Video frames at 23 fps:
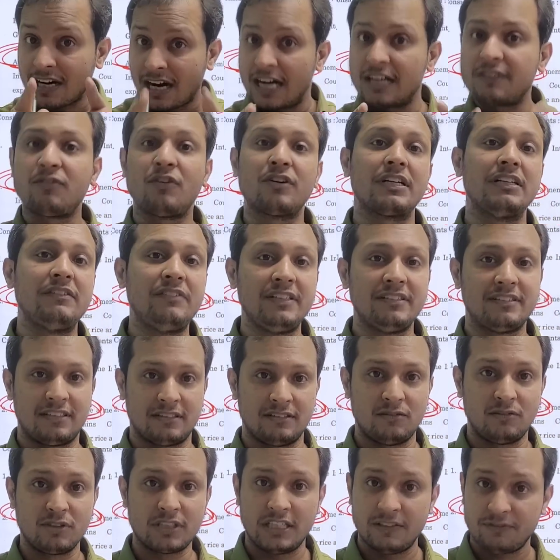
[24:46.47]
card for revision,
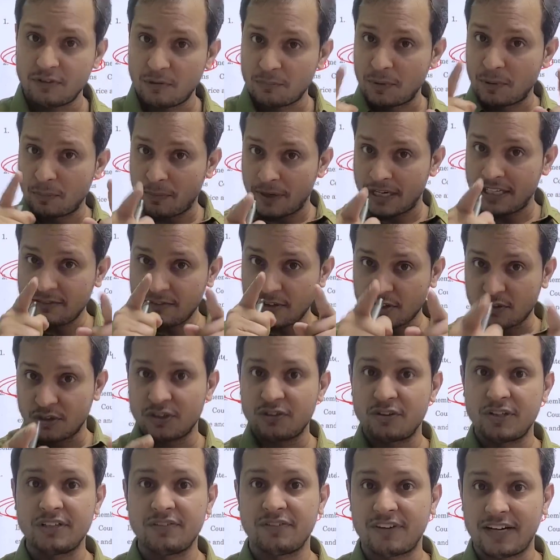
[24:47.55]
okay, if you're preparing for
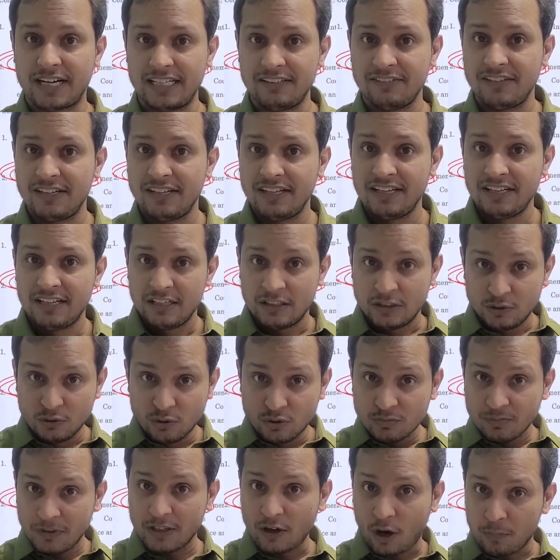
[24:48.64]
2025,
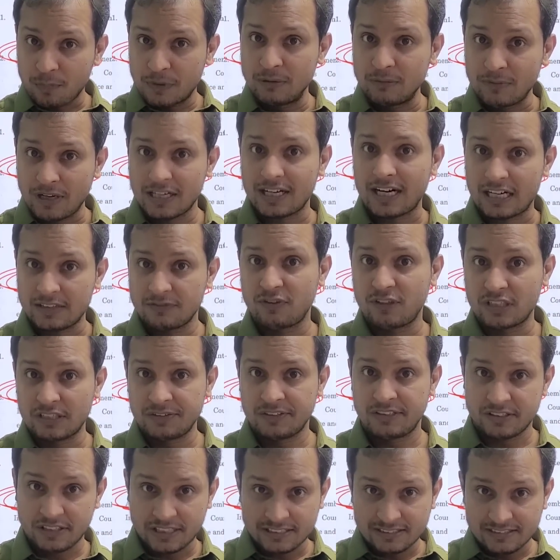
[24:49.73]
use my Optima card for
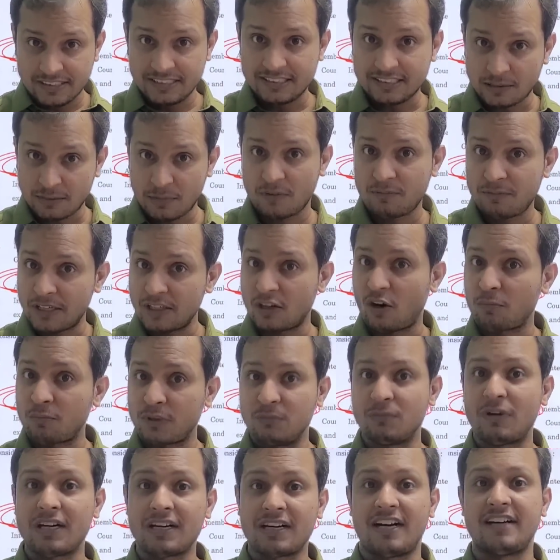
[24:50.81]
revision. You can see some of my
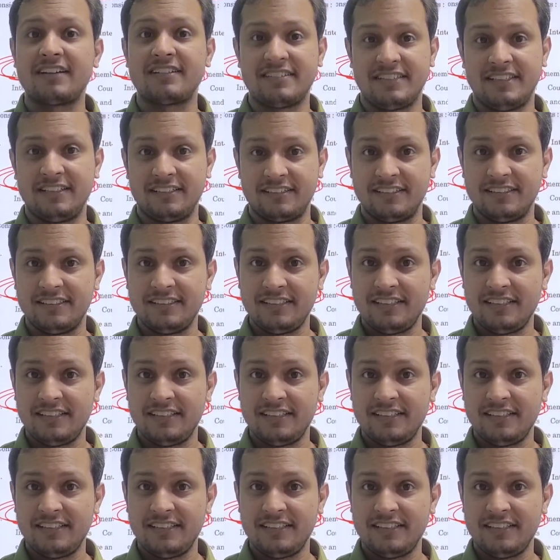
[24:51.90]
Optima cards here.